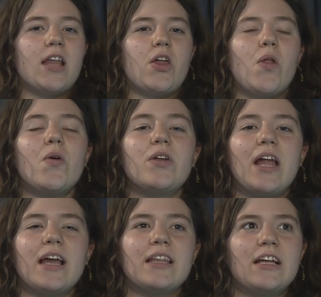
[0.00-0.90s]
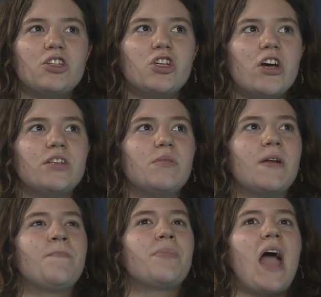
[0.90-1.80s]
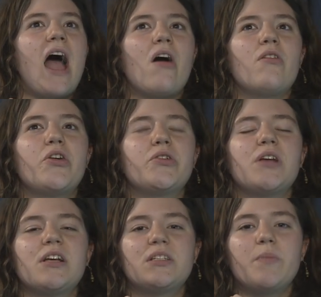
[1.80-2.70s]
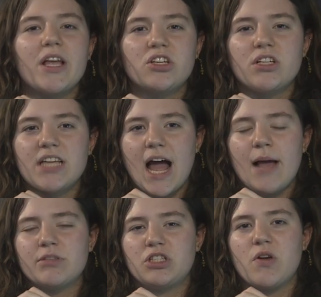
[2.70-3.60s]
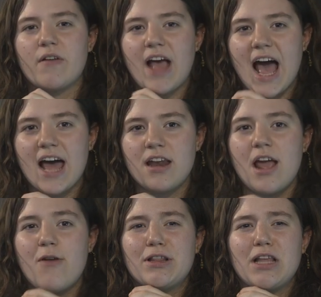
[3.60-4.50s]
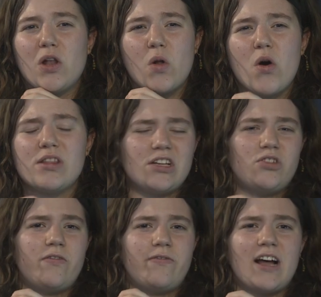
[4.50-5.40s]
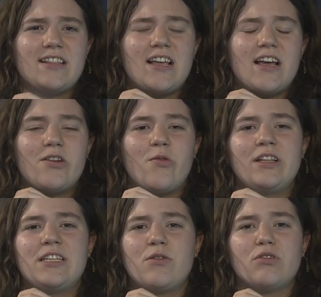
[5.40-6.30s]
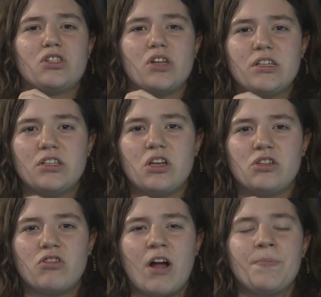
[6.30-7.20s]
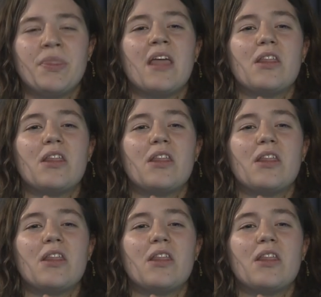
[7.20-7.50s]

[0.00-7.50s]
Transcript: The Lord, like that, shows me how those special times that you have had with the Lord, that you felt the anointing was so so strong.